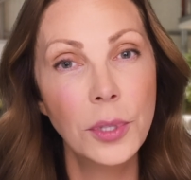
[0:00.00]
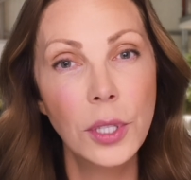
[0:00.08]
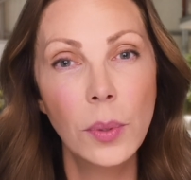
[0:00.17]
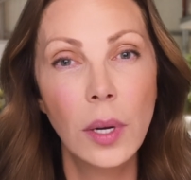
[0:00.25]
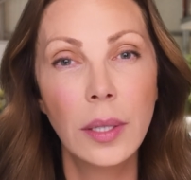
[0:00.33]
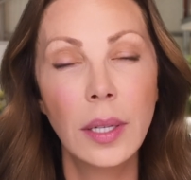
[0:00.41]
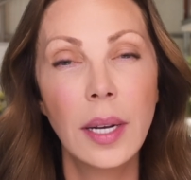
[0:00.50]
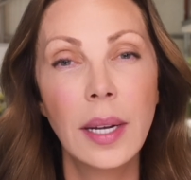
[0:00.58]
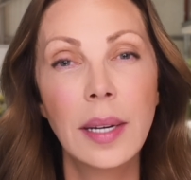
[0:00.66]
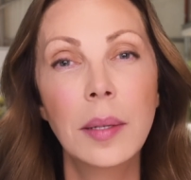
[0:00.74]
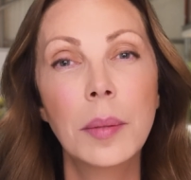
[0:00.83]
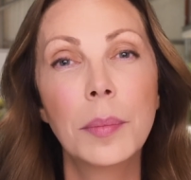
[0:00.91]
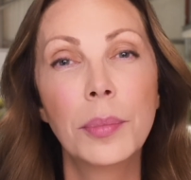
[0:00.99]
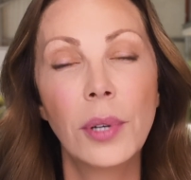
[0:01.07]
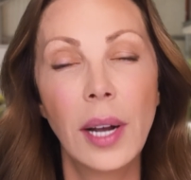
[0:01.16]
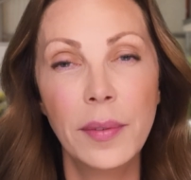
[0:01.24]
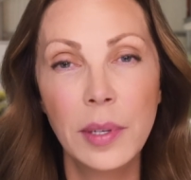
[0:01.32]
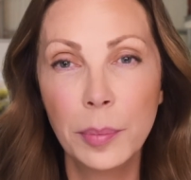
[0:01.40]
to online,
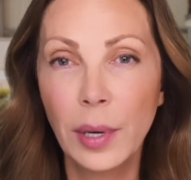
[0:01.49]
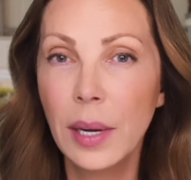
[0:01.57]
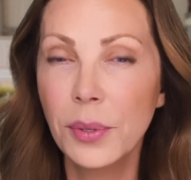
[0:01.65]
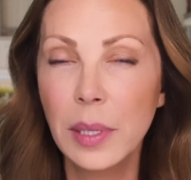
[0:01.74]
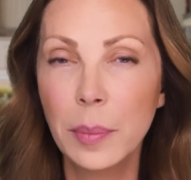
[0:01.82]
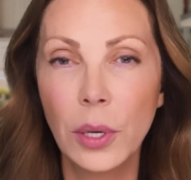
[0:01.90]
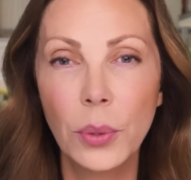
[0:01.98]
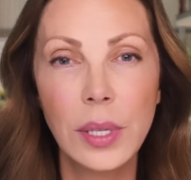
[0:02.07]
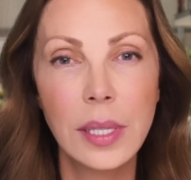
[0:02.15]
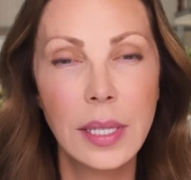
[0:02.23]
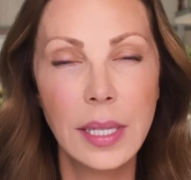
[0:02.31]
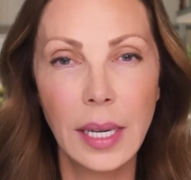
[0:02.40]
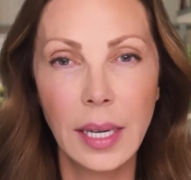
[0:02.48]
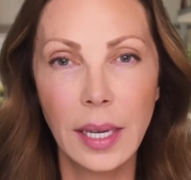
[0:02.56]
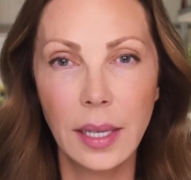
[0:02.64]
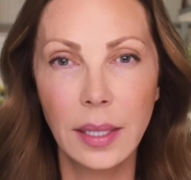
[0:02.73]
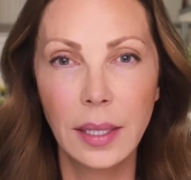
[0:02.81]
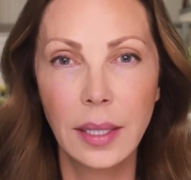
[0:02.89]
private browsing mode is the
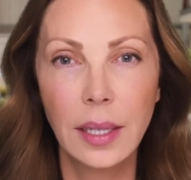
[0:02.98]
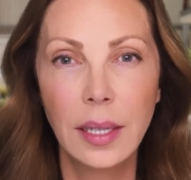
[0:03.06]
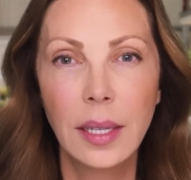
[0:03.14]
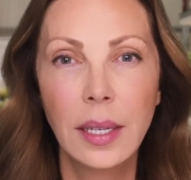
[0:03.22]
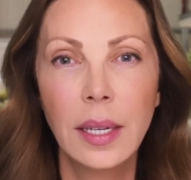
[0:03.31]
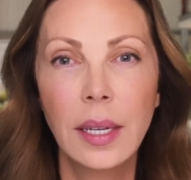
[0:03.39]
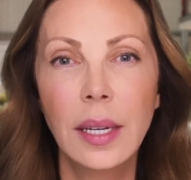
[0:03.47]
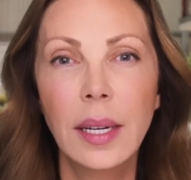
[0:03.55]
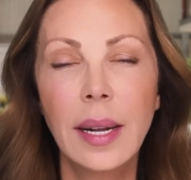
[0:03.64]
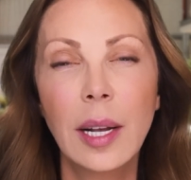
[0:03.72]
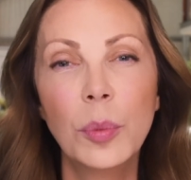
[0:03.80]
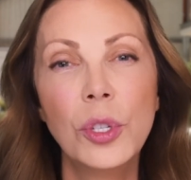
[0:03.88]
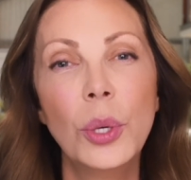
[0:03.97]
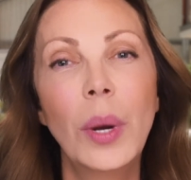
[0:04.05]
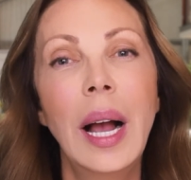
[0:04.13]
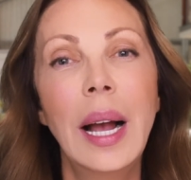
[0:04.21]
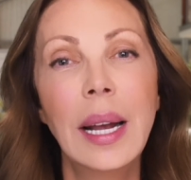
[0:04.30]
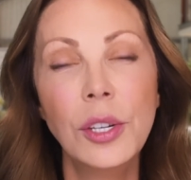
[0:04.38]
ticket. It helps you
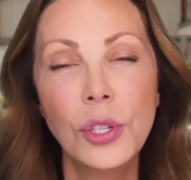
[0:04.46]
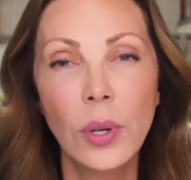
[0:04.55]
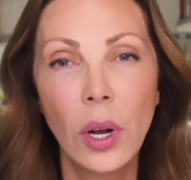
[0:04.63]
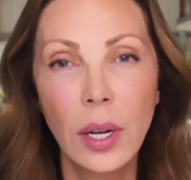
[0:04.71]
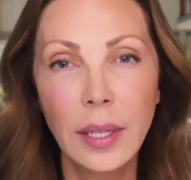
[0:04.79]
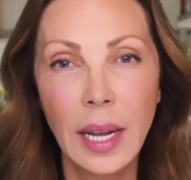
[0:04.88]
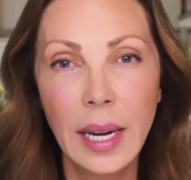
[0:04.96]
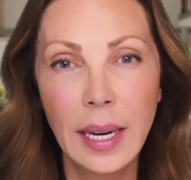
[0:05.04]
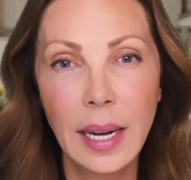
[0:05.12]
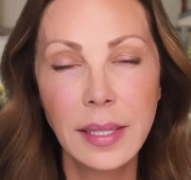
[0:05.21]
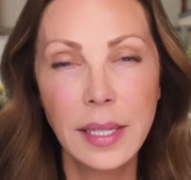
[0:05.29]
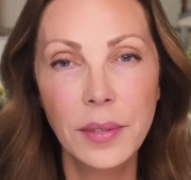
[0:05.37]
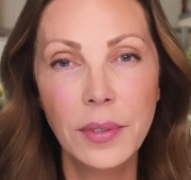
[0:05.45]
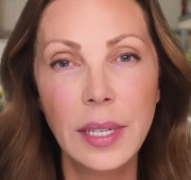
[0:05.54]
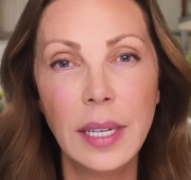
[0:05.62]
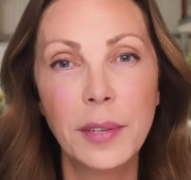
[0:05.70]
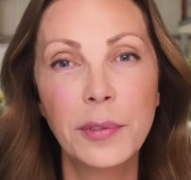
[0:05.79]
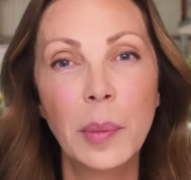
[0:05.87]
hide your online
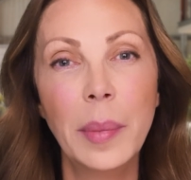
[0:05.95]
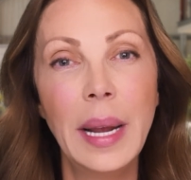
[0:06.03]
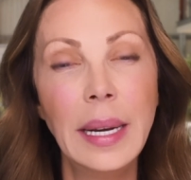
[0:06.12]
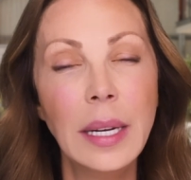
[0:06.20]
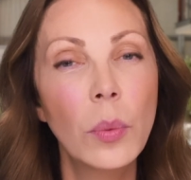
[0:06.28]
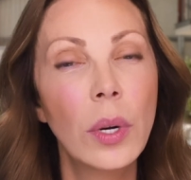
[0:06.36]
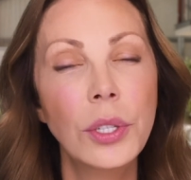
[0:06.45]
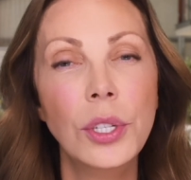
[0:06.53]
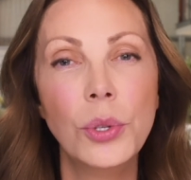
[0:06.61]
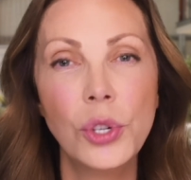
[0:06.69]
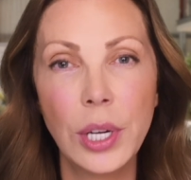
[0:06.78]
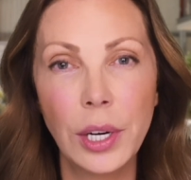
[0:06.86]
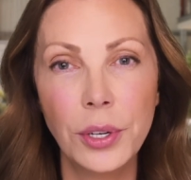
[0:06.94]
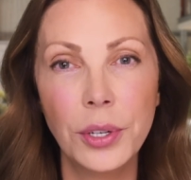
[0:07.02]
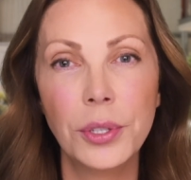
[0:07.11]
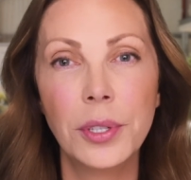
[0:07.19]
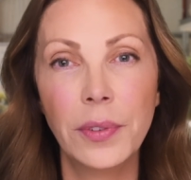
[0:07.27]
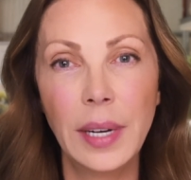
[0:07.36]
activity from anyone you share your
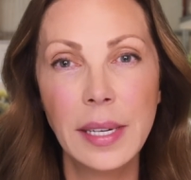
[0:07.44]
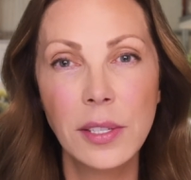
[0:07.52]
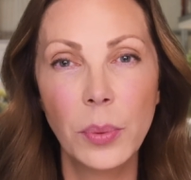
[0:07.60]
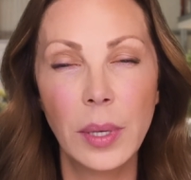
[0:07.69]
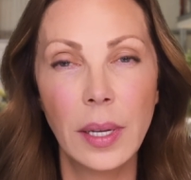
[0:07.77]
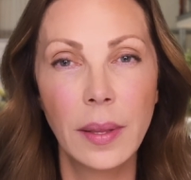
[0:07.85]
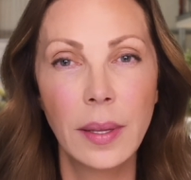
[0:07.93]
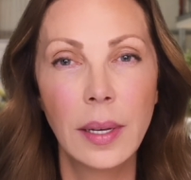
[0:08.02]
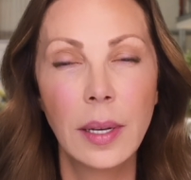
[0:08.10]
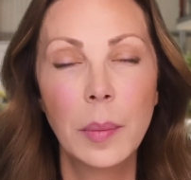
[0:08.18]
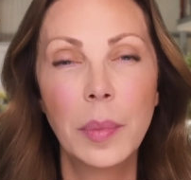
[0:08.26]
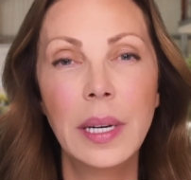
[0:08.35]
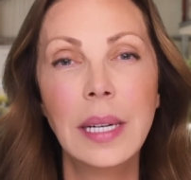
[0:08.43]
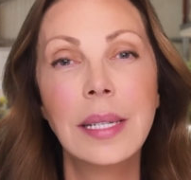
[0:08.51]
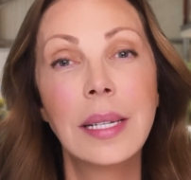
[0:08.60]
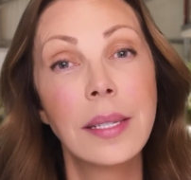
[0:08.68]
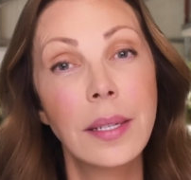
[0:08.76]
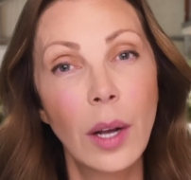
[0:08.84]
device with, but it
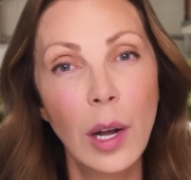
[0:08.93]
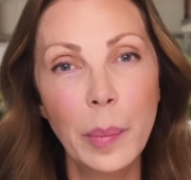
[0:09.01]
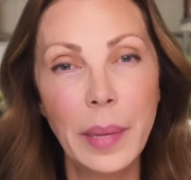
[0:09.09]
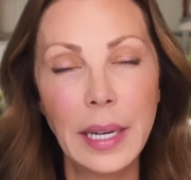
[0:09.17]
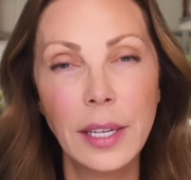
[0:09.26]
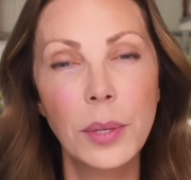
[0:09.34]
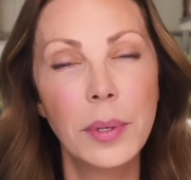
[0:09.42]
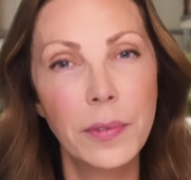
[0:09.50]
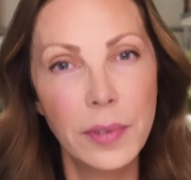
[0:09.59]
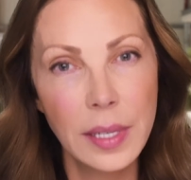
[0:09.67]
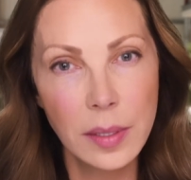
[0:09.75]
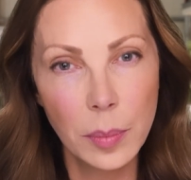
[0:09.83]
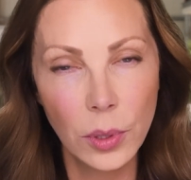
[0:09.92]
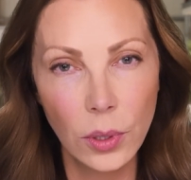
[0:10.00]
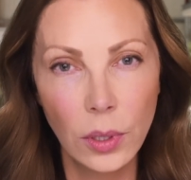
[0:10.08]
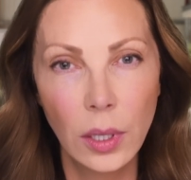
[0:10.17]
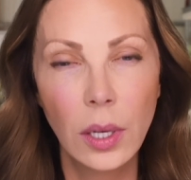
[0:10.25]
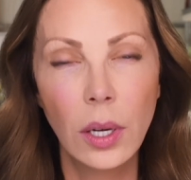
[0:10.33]
does not make you
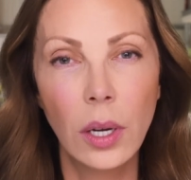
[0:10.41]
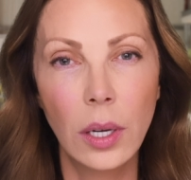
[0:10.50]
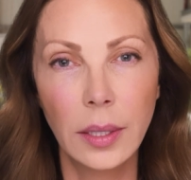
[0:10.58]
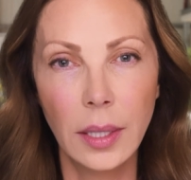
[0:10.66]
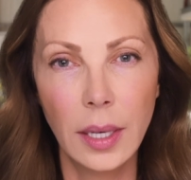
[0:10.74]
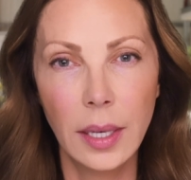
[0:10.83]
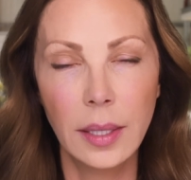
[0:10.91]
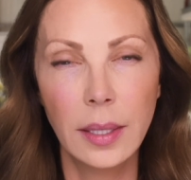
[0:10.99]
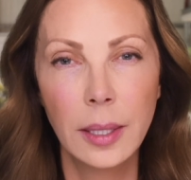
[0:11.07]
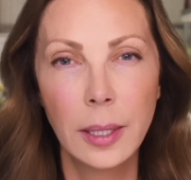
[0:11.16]
invisible online.